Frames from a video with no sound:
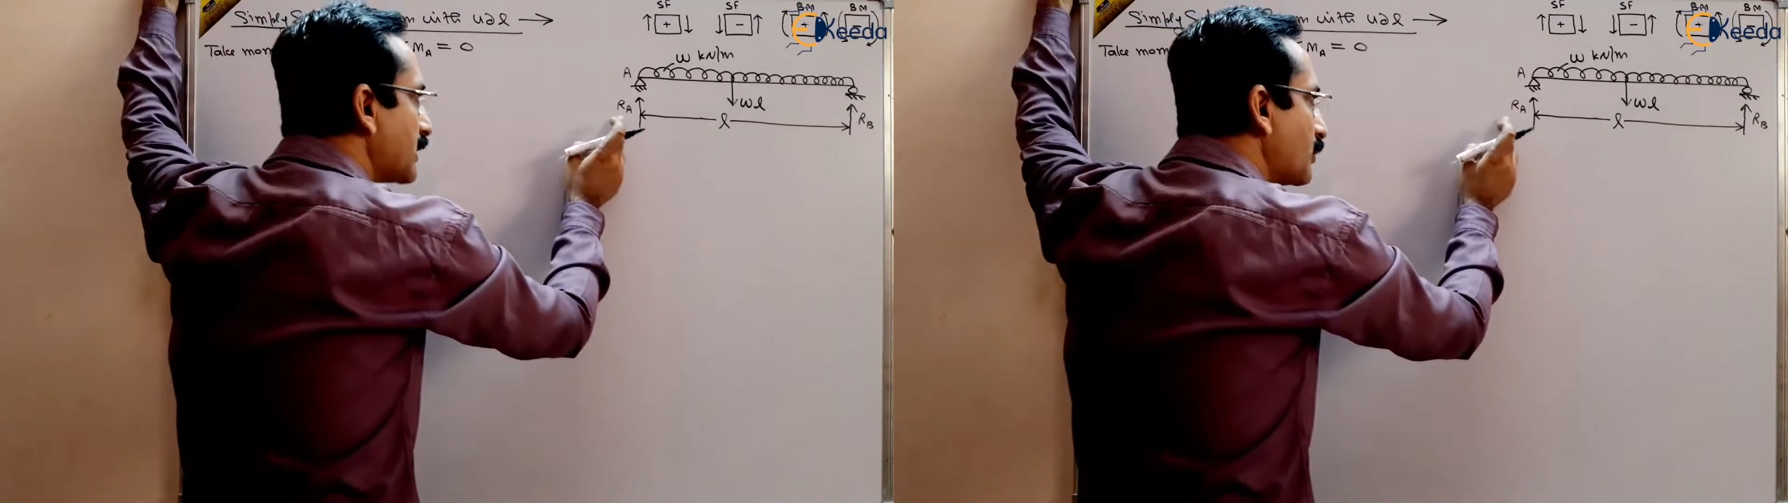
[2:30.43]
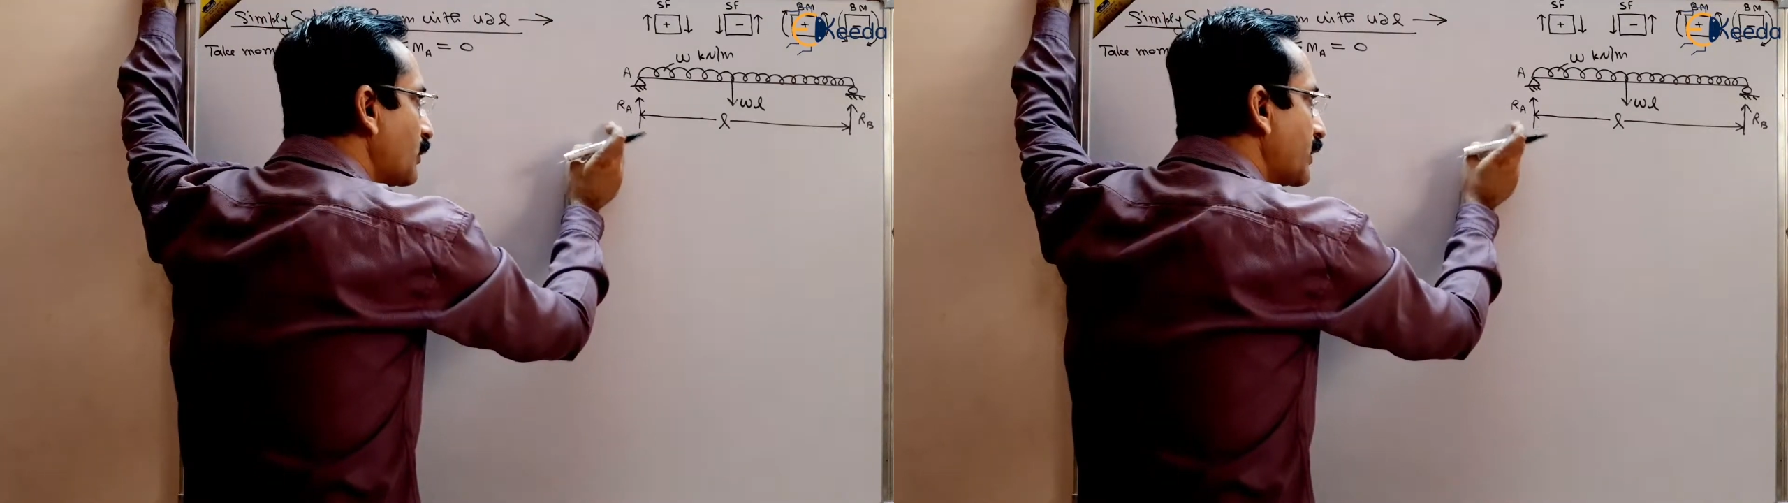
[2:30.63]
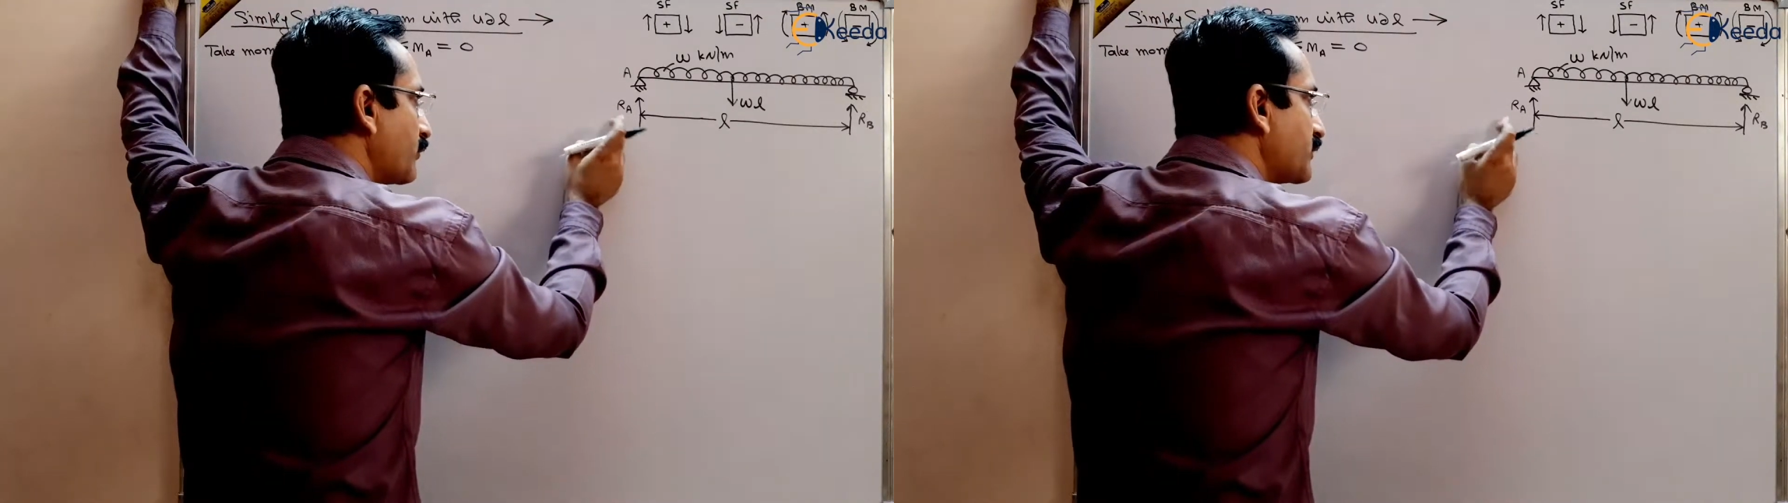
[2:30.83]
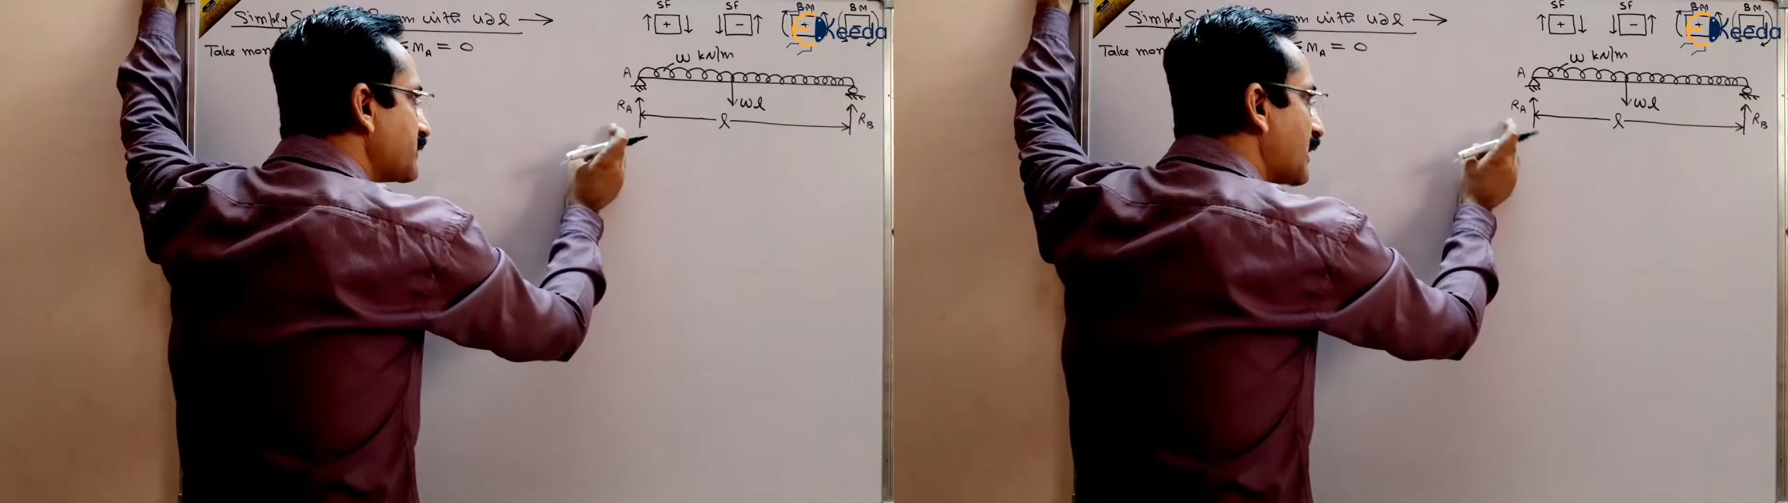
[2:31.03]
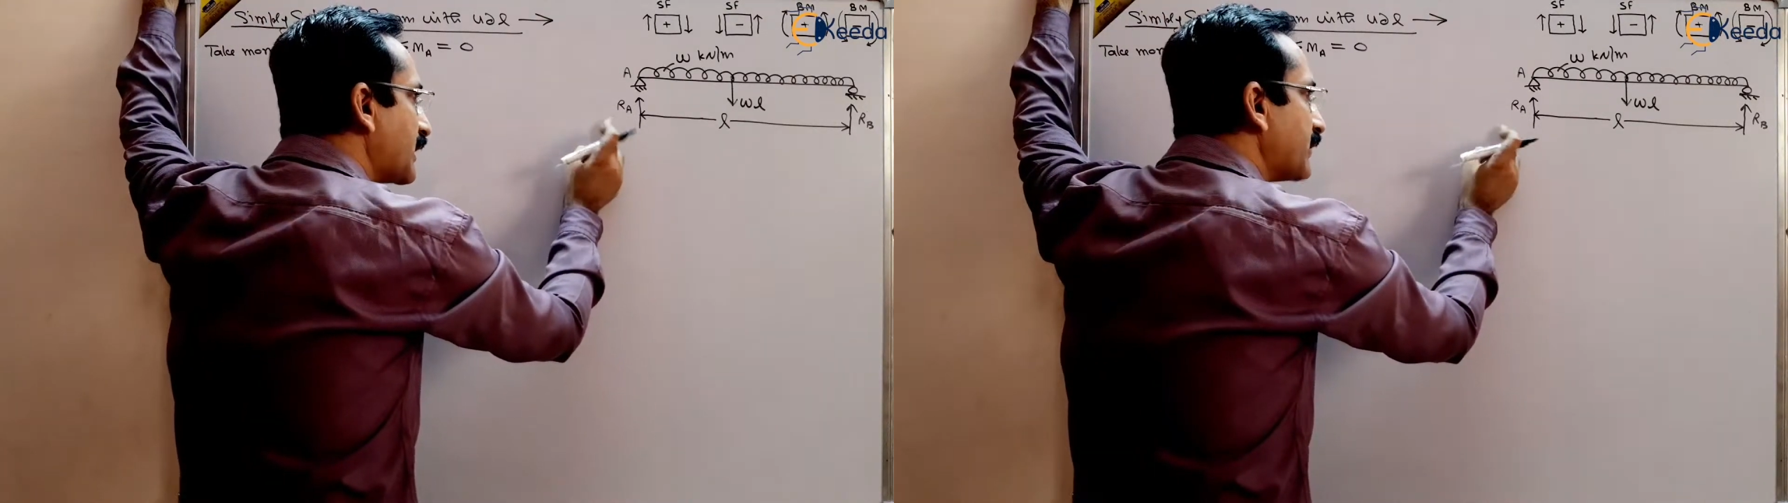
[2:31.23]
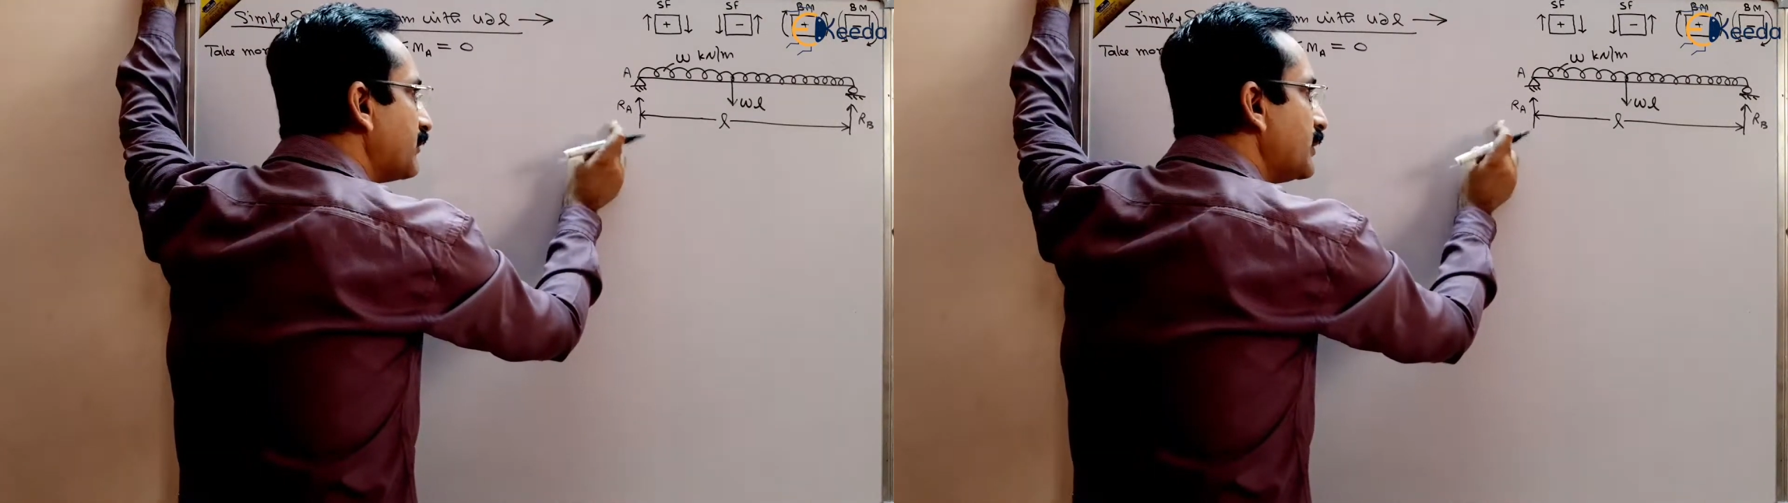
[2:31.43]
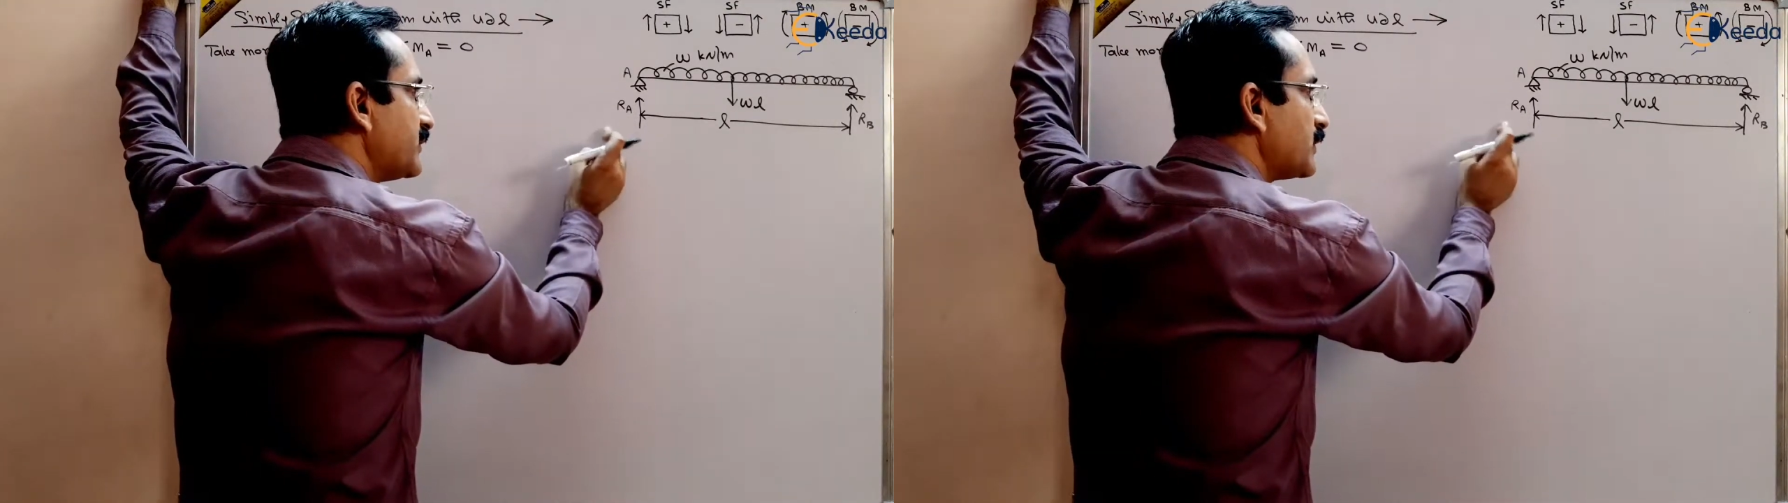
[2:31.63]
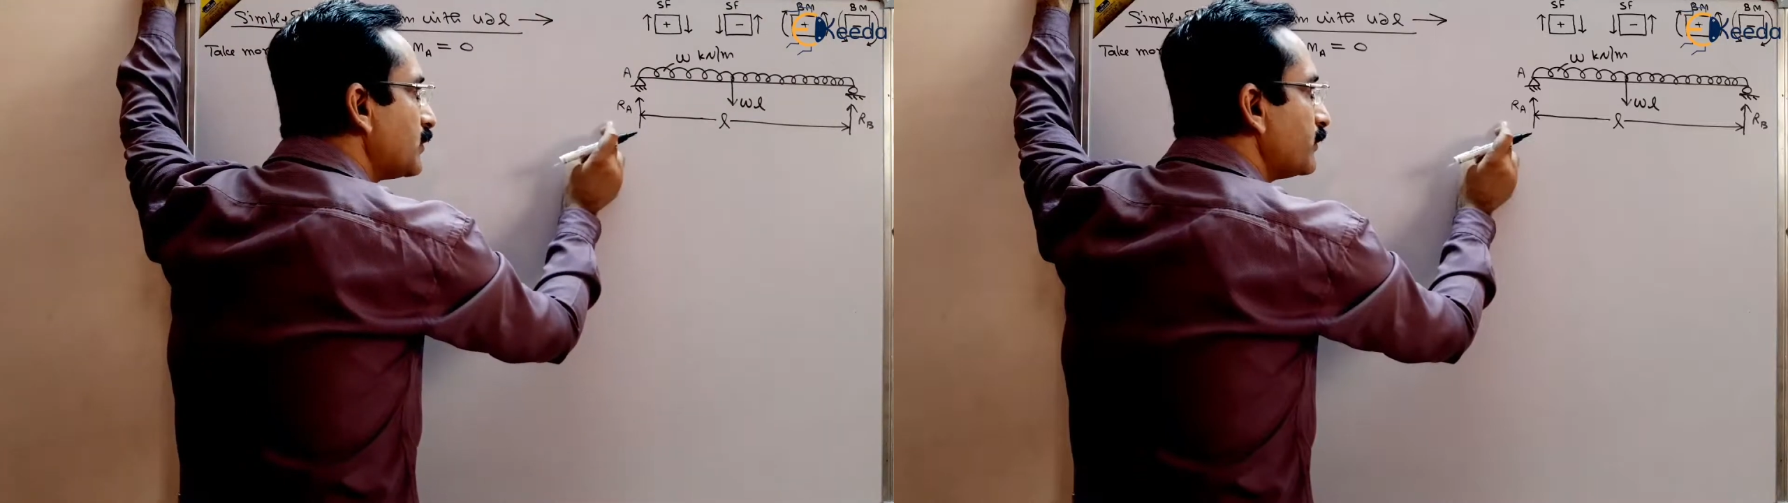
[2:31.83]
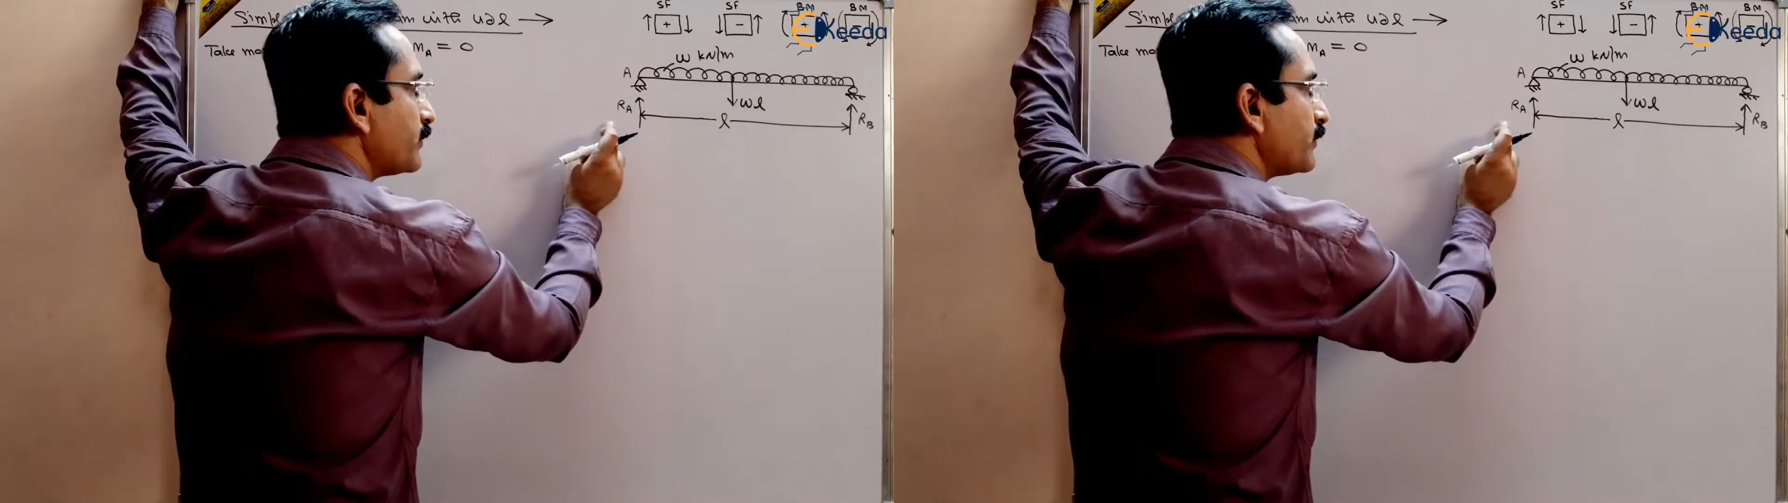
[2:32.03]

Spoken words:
moment of this RA will be 0.